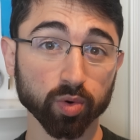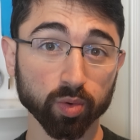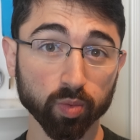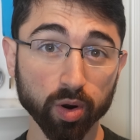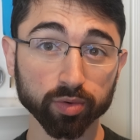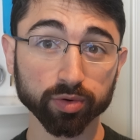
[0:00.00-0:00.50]
or
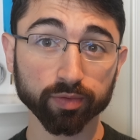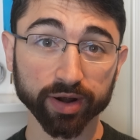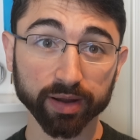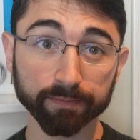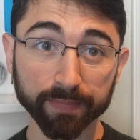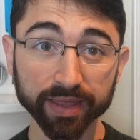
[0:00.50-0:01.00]
won't
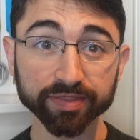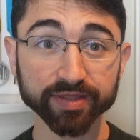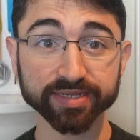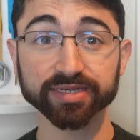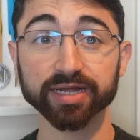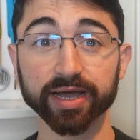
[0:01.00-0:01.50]
recommend
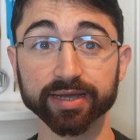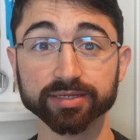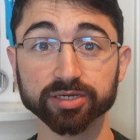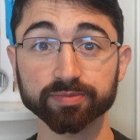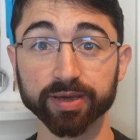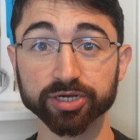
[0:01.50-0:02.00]
these
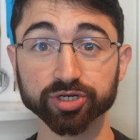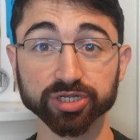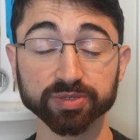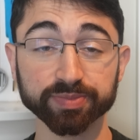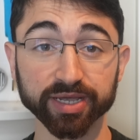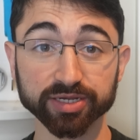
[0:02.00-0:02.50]
diets to
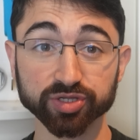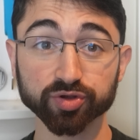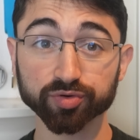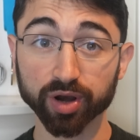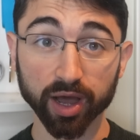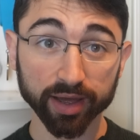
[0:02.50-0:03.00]
patients because
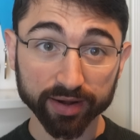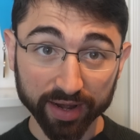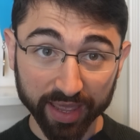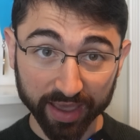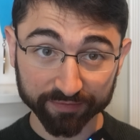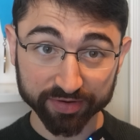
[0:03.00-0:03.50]
they're not
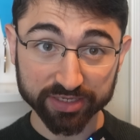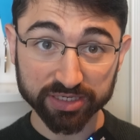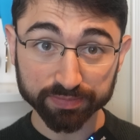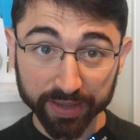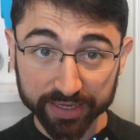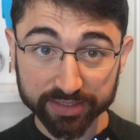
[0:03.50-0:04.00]

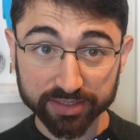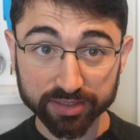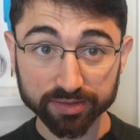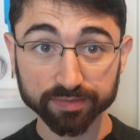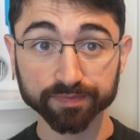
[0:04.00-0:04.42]
evidence-based.